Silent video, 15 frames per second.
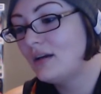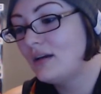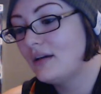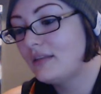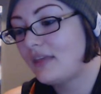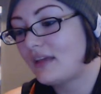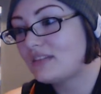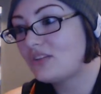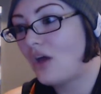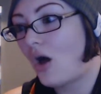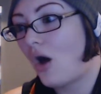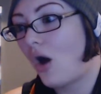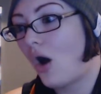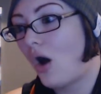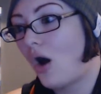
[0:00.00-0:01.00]
That's
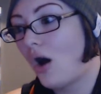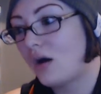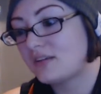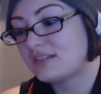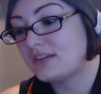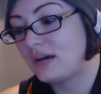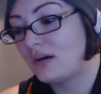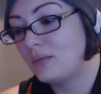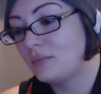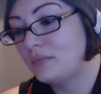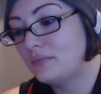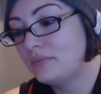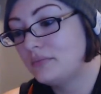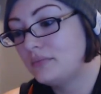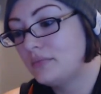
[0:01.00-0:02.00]
awesome.
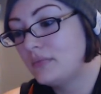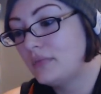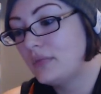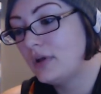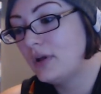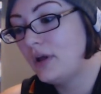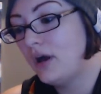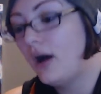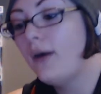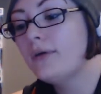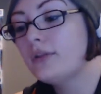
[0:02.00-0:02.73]
Oh,